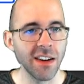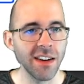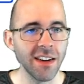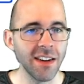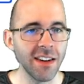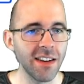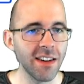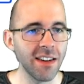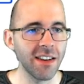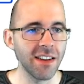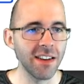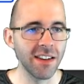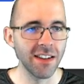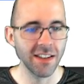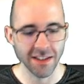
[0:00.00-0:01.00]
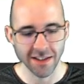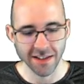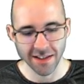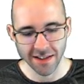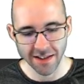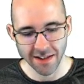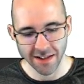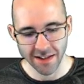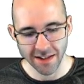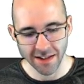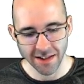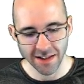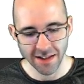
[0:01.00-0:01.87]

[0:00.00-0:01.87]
No one is speaking in this clip.